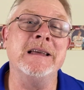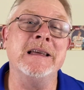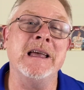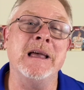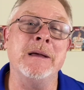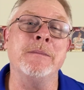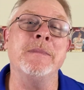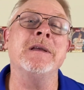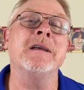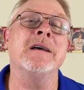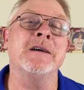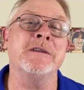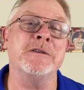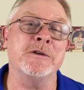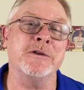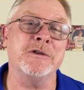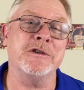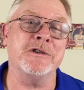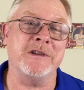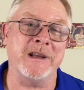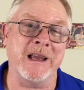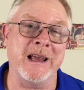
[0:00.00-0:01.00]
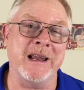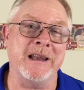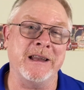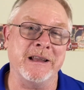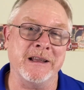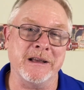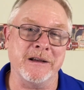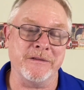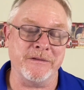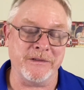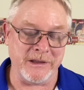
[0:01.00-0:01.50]
and be
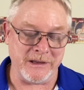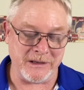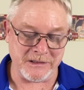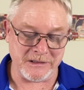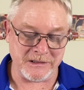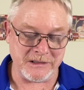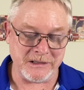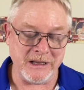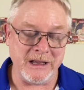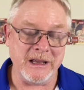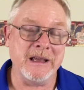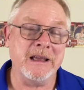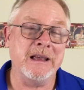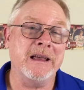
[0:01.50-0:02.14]
understanding of this.